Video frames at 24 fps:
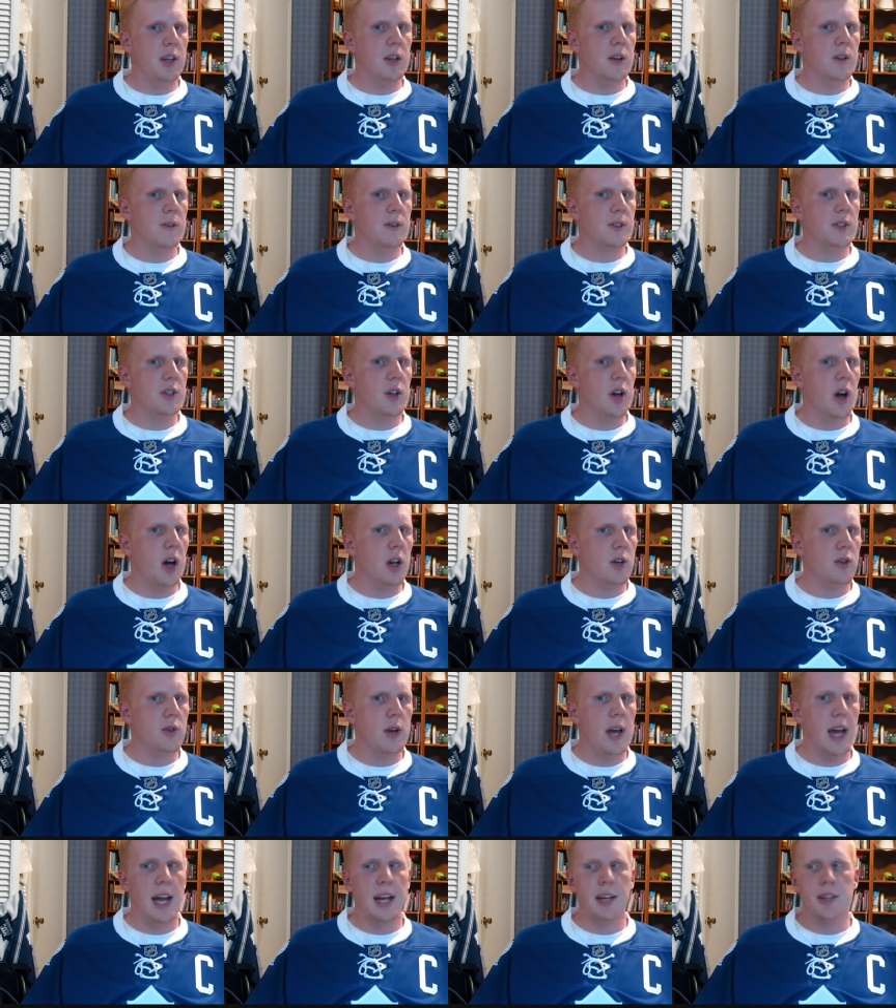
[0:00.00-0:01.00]
of his
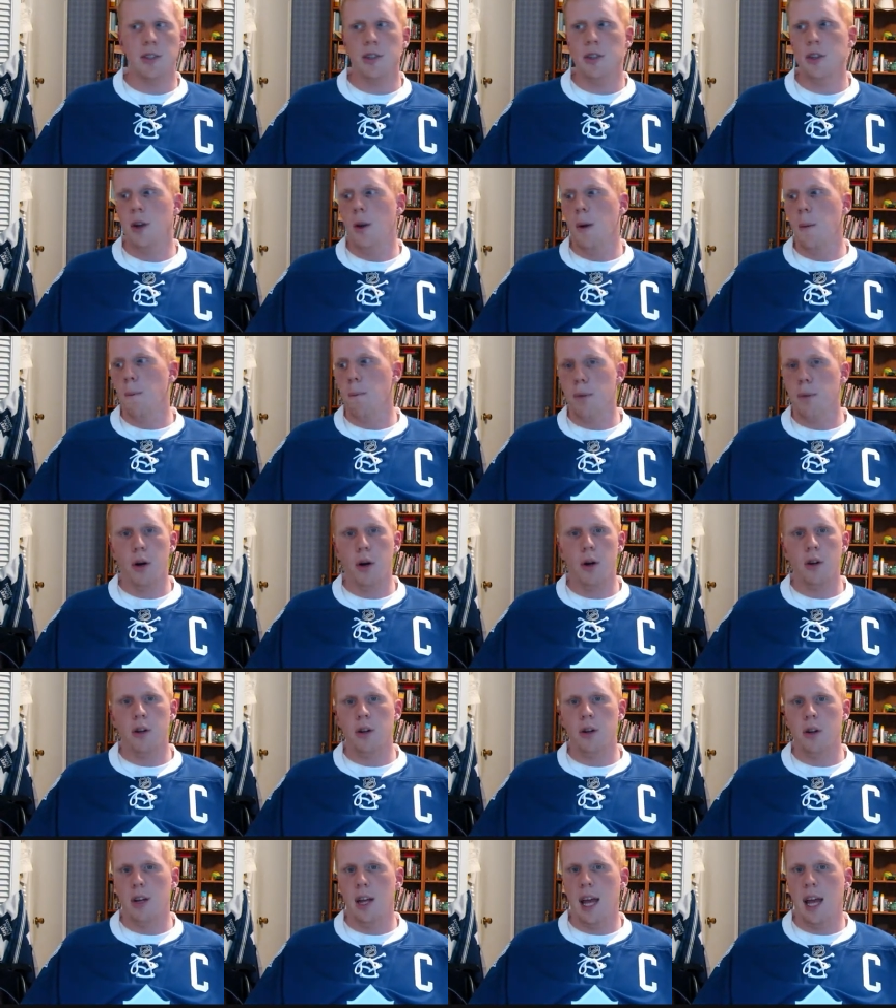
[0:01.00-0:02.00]
contract, Burke
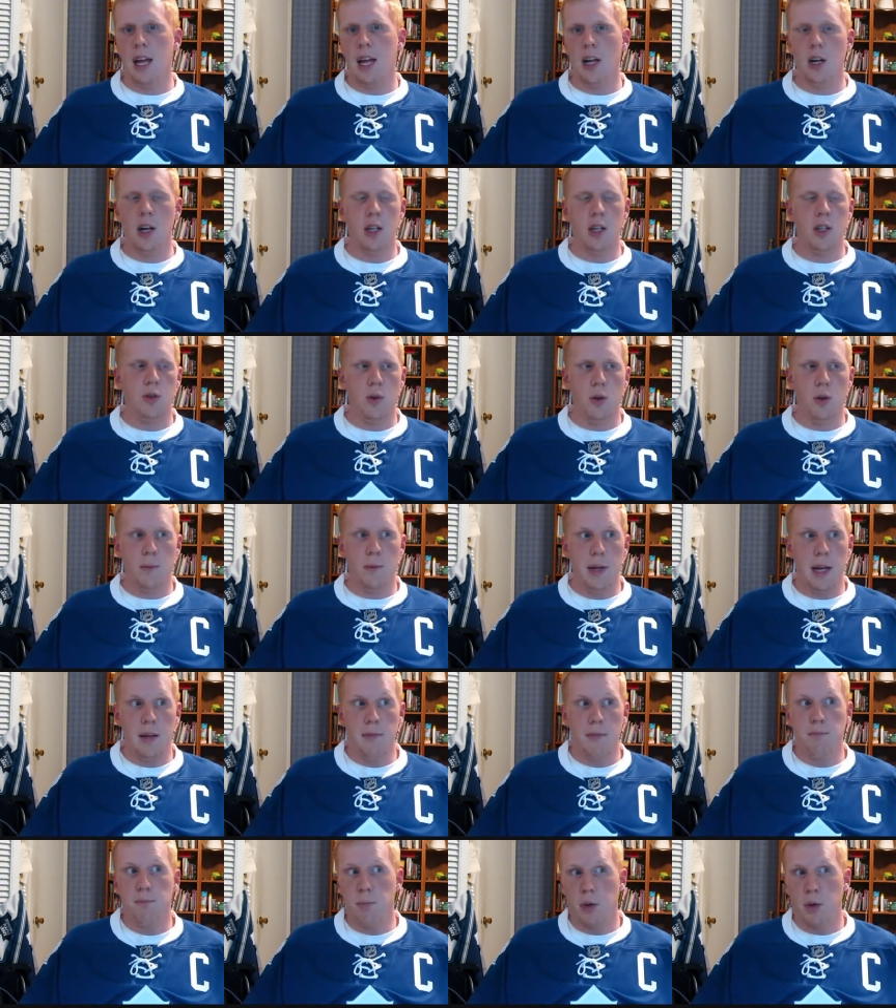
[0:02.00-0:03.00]
could hang on to him
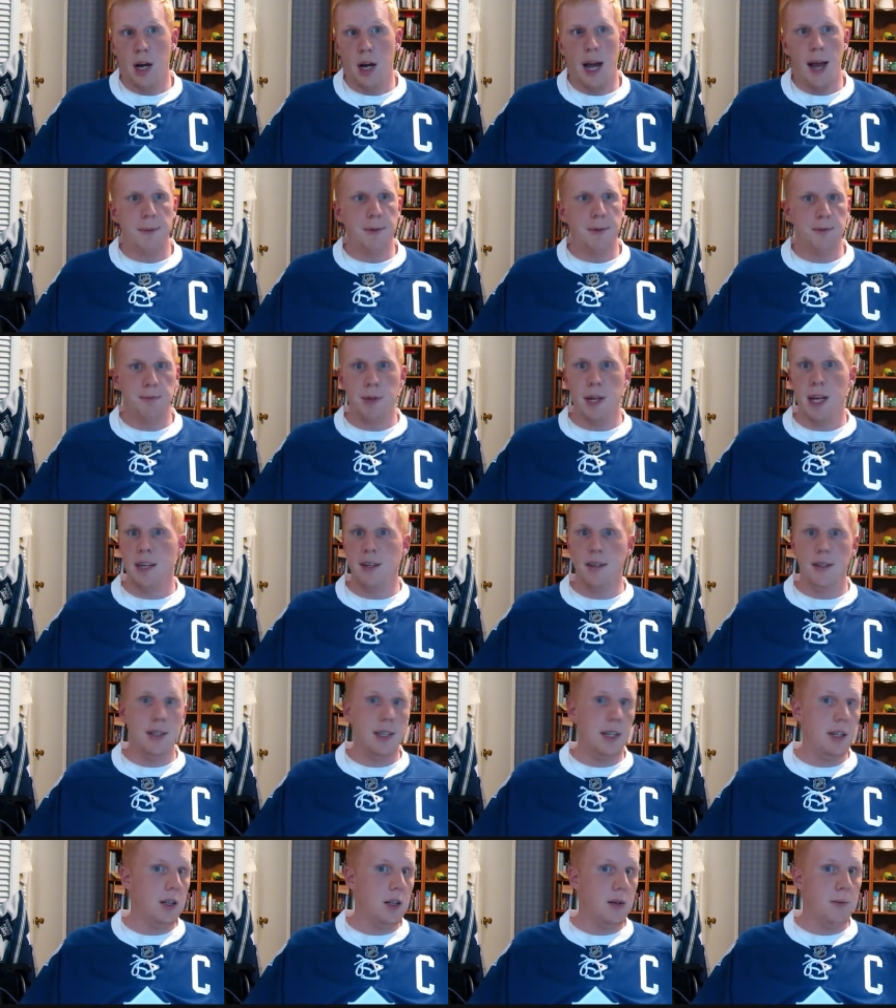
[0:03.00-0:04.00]
and perhaps plan to
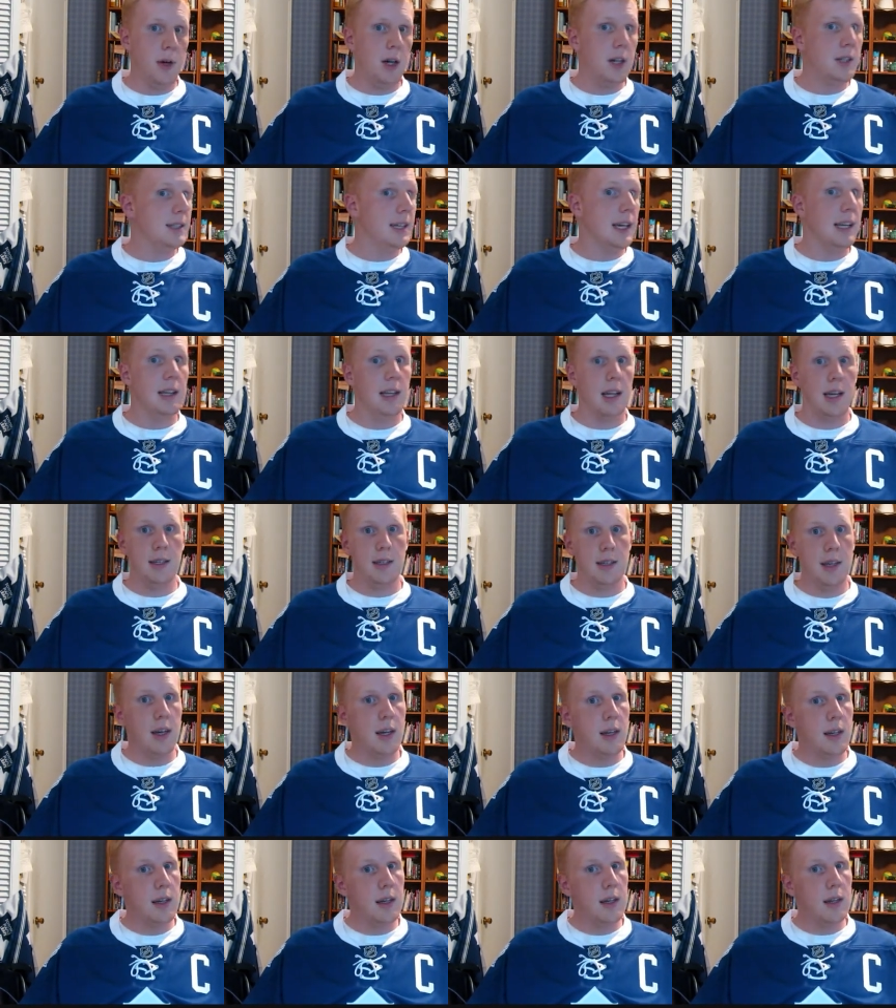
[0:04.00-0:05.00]
deal him on deadline day.
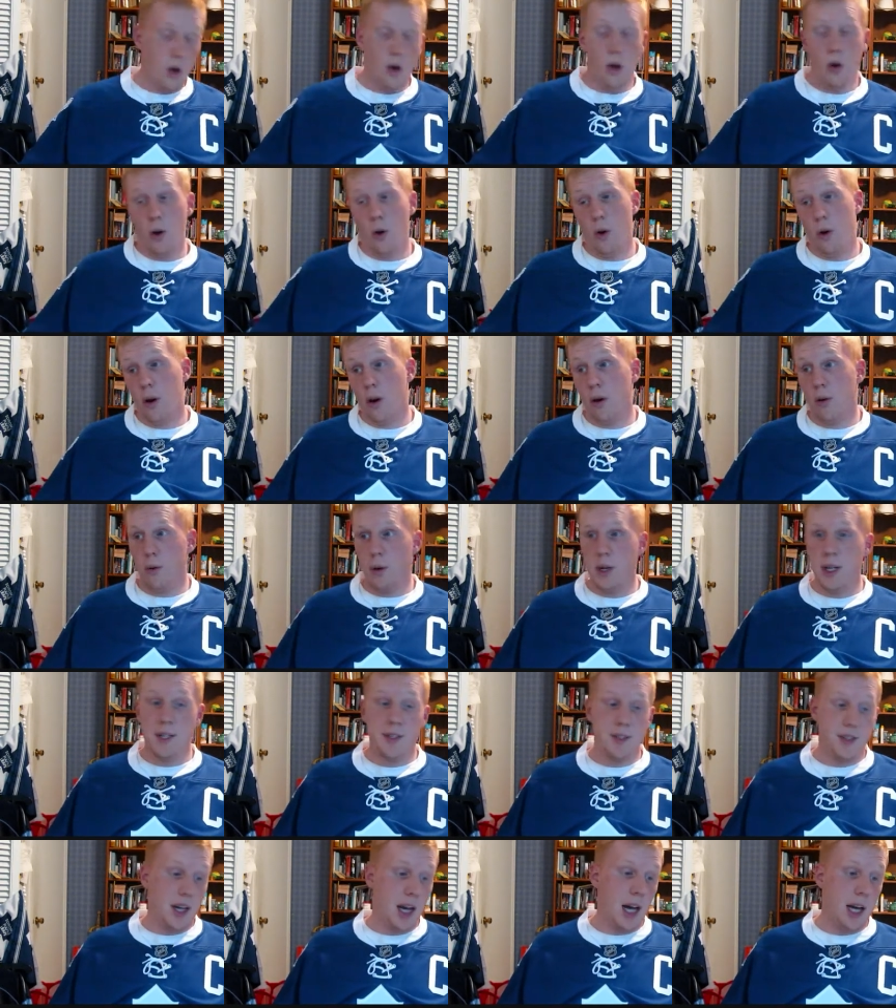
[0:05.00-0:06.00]
Or re
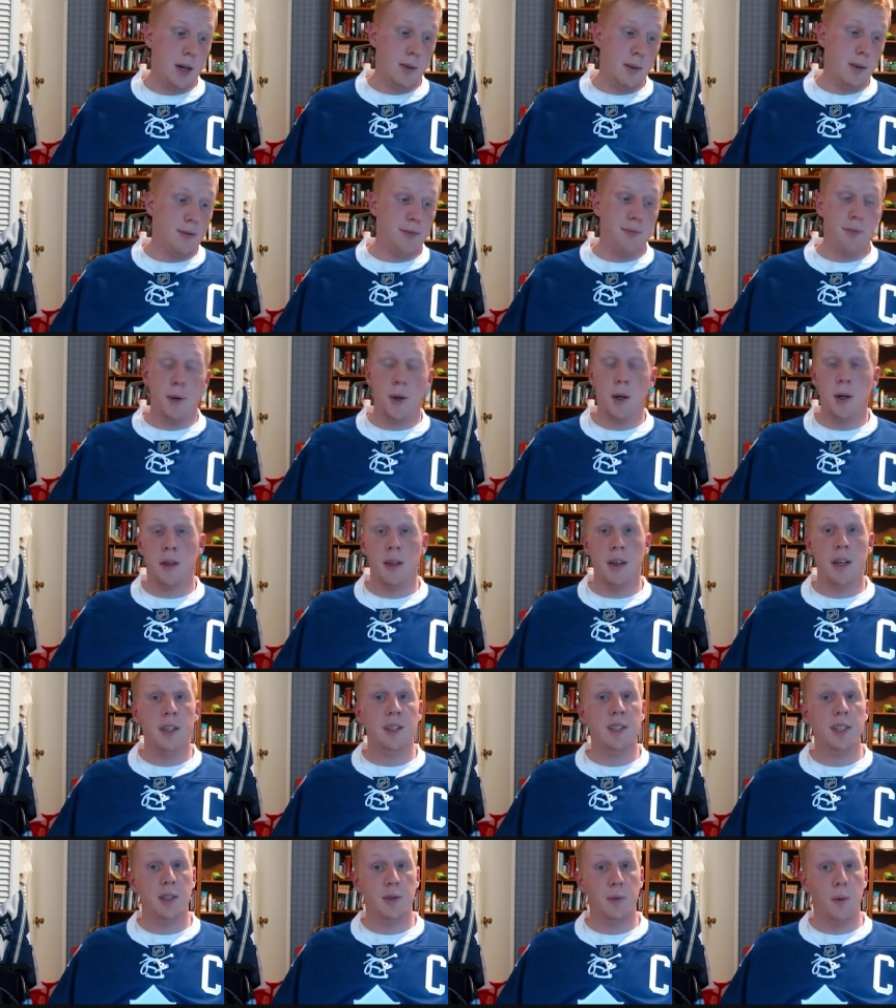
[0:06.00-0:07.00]
sign him if Burke thinks
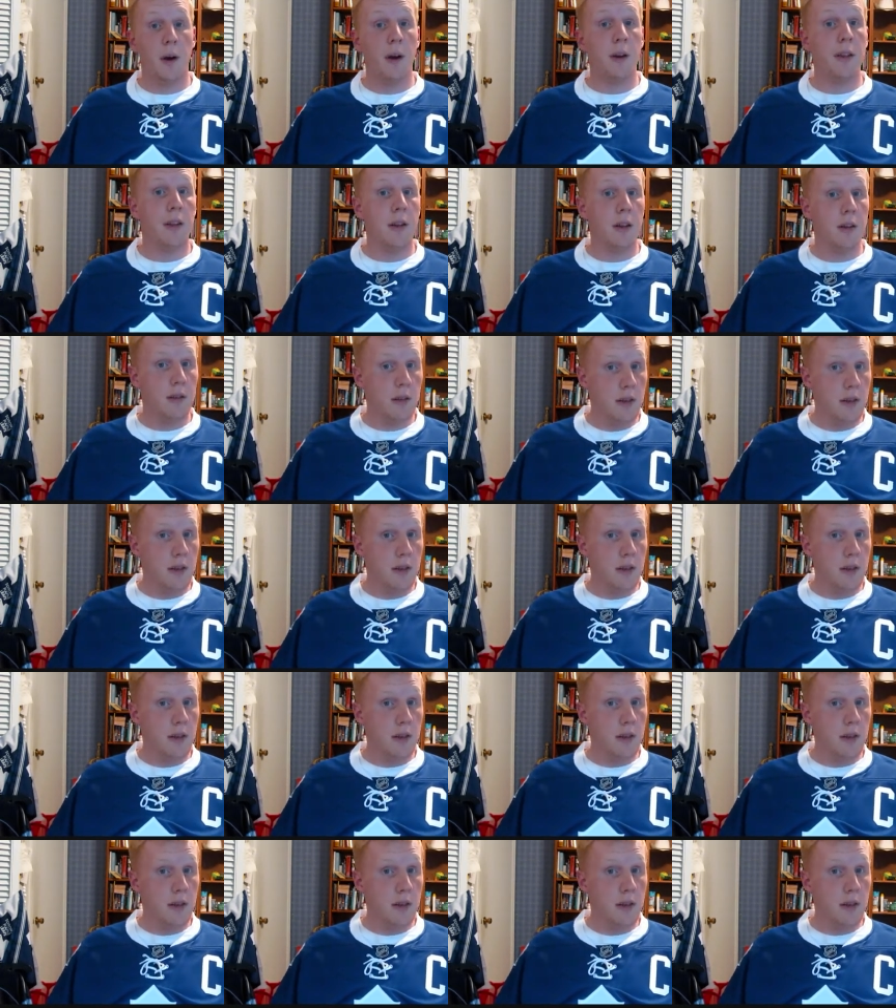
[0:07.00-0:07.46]
he's worth it.